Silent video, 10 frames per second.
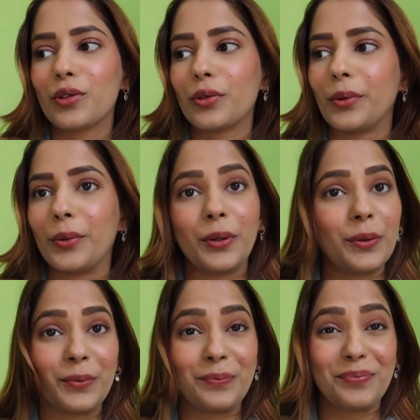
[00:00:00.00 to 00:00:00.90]

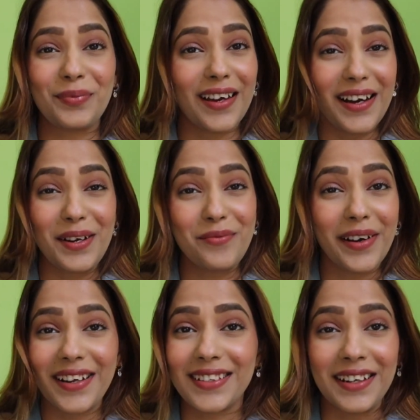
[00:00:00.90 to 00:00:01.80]
So yeah, I'm
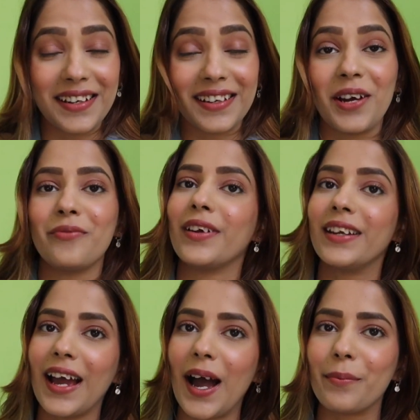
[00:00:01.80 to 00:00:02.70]
very excited. I'm very
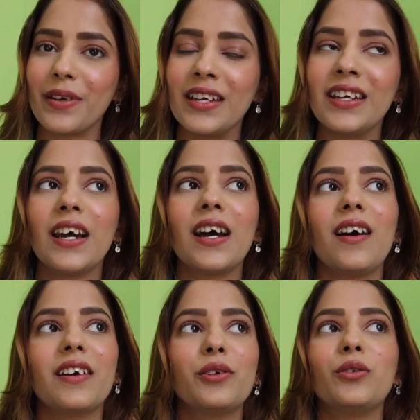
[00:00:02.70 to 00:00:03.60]
happy,
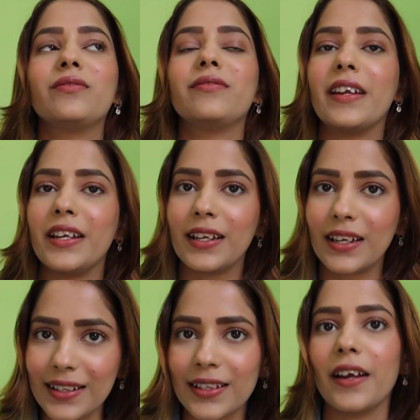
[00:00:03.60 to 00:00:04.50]

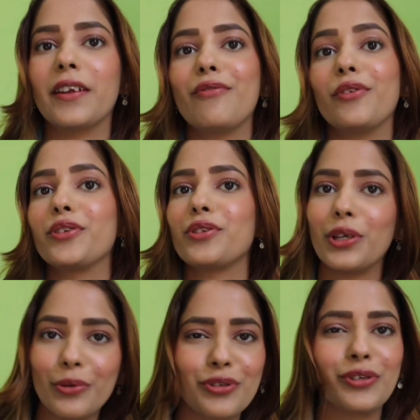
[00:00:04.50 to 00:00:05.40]
very excited for this
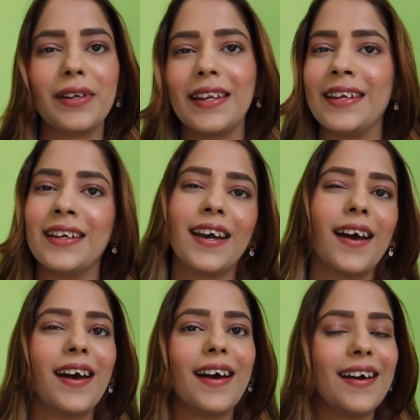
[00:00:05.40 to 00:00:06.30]
new journey,
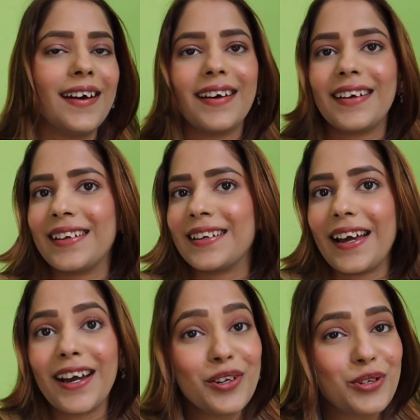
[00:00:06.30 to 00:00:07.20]
and I
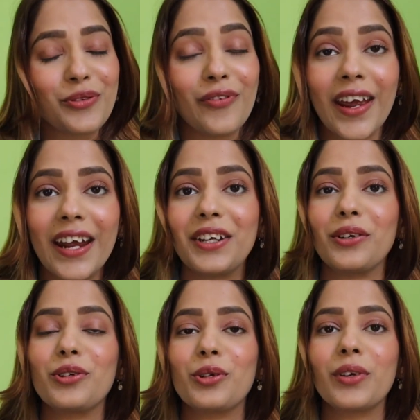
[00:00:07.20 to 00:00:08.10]
can't
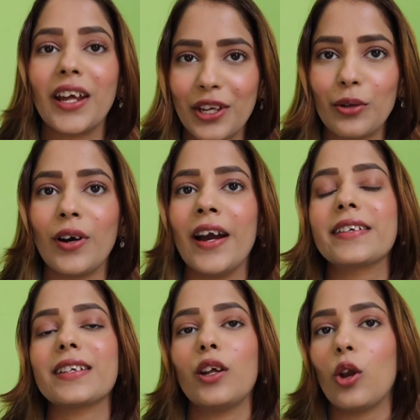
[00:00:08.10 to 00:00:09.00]
wait to take you
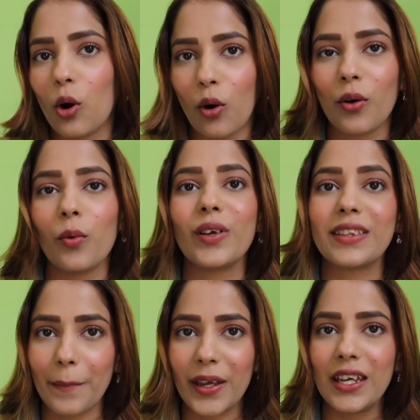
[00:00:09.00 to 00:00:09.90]
guys along with
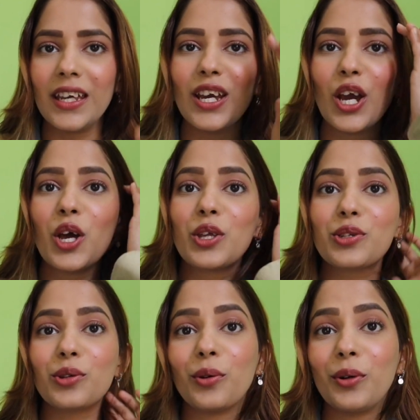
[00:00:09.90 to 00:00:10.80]
me.
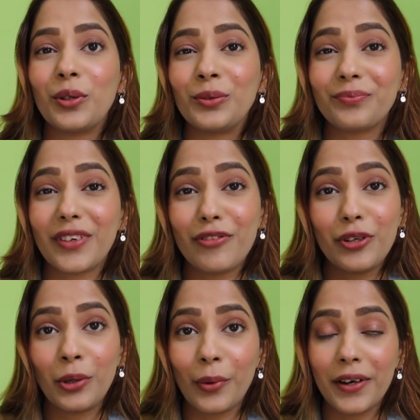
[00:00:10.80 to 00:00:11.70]
So if you're
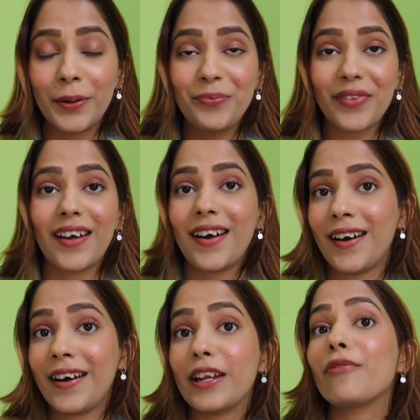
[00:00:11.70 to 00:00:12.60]
new here
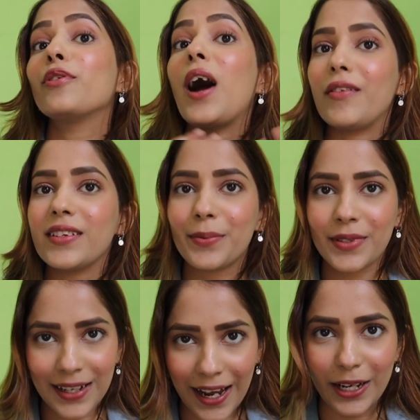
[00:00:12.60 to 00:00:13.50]
and if you haven't
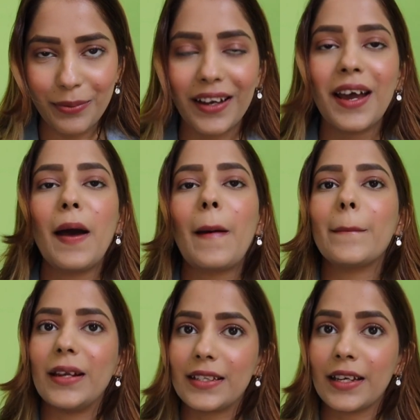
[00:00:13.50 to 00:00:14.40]
subscribed,
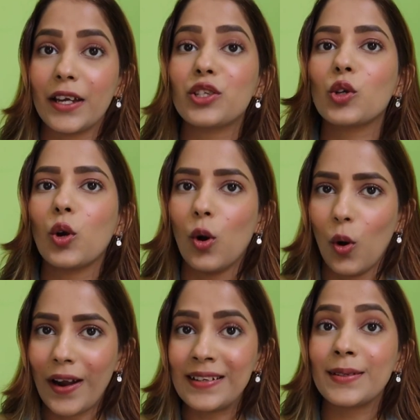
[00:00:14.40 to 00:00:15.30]
please guys go
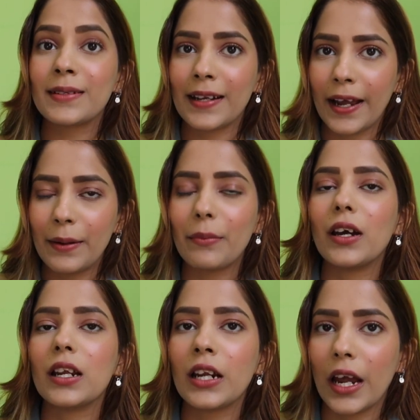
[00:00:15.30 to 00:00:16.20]
and subscribe
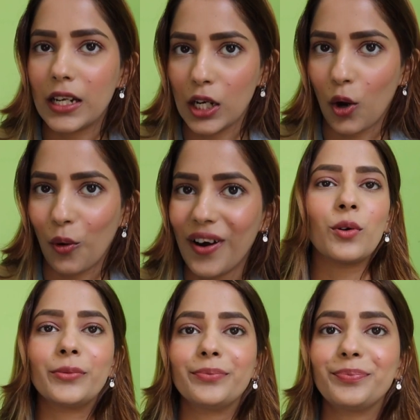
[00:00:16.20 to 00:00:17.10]
right
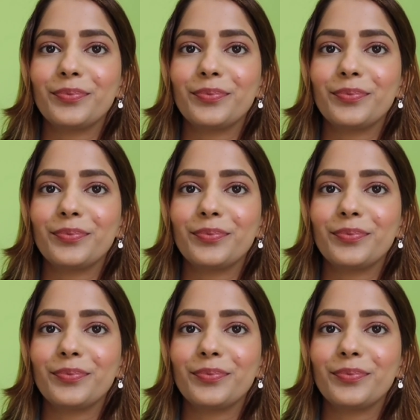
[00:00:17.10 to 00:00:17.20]
now.